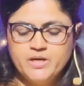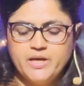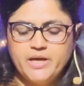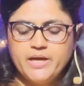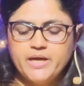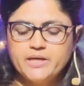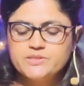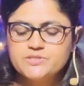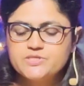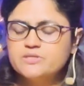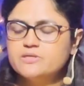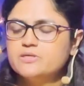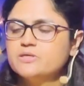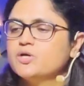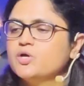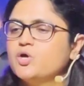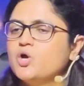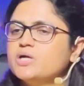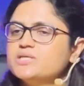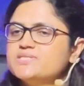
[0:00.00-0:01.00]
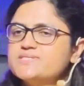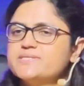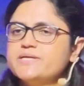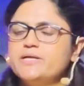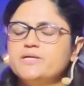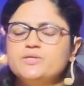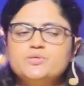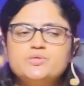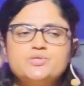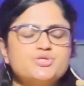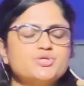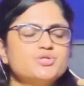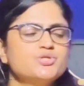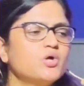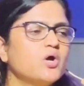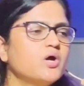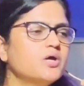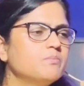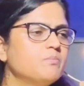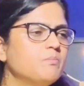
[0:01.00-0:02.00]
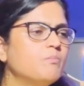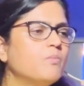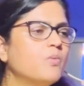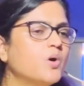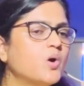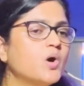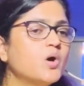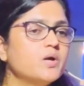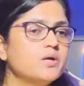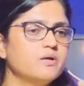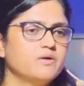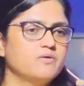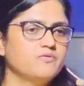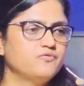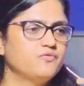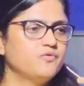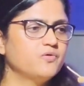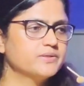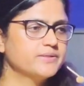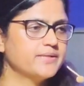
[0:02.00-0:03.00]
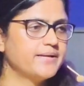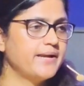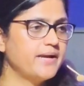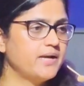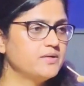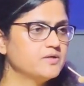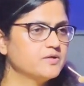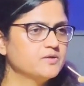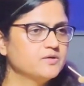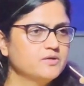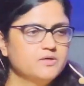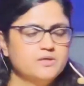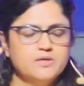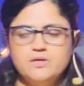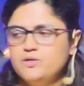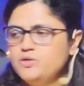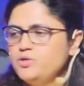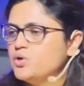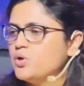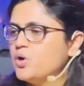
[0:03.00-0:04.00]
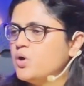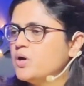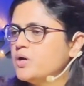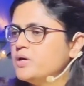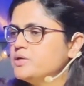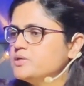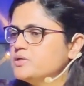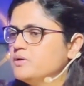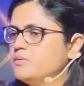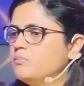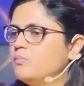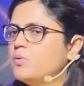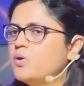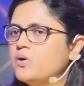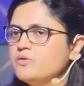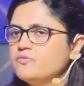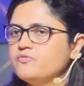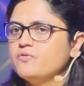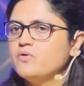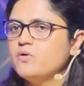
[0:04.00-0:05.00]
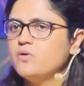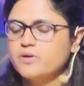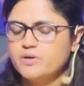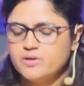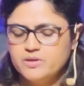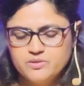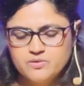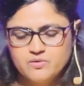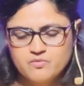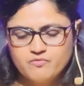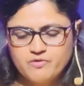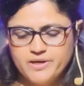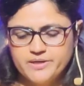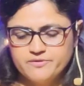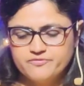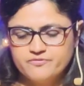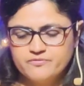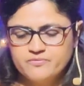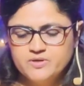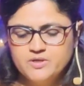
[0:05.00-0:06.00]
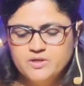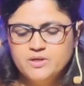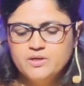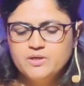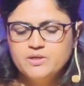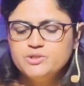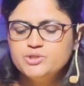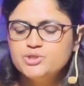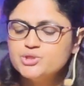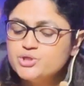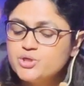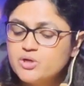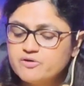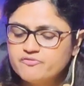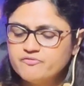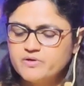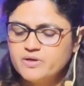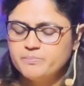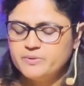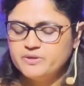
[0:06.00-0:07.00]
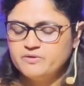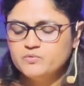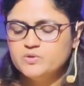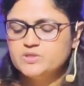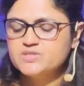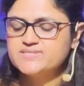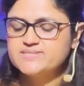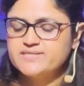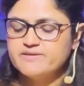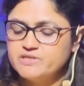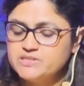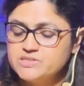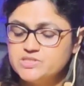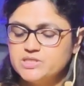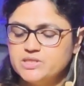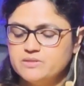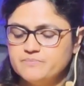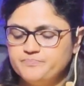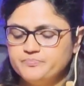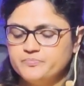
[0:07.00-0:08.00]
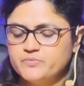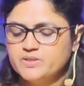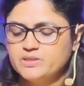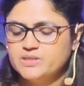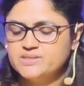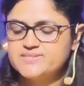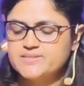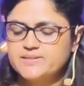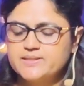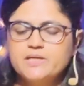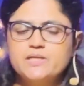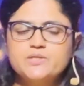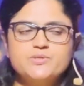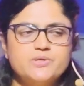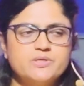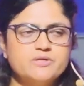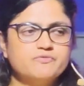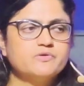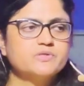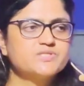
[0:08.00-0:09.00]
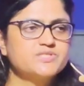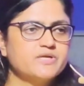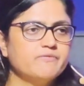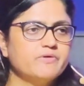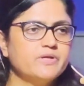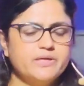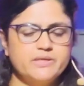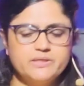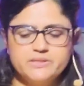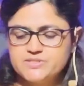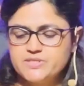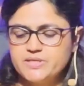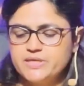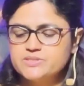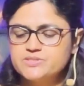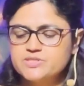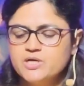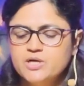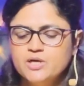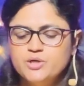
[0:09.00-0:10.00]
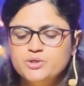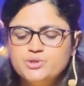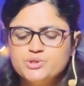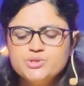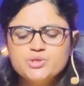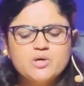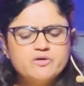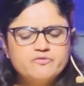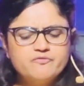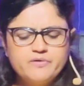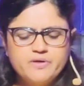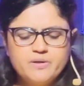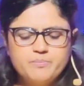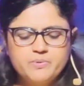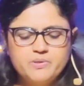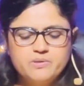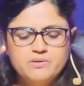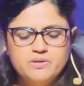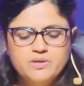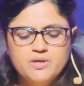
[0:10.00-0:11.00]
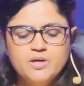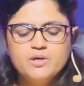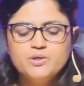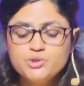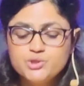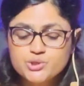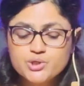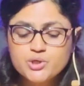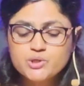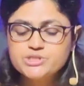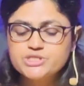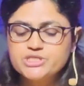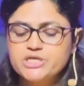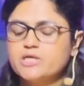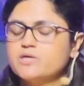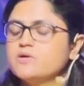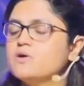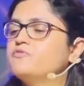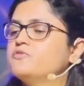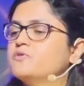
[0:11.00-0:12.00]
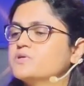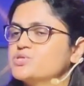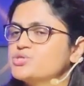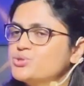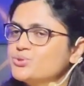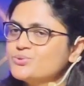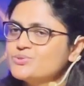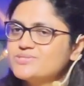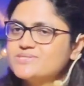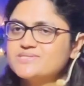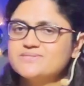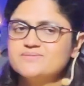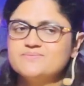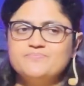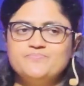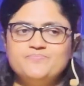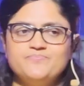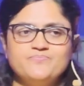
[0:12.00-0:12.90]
And God said, you should not mourn for the dead. Don't mourn for your wife. Do not weep. In verse 17, Ezekiel 24, 17, it says, do not weep. Do not take off your shoes.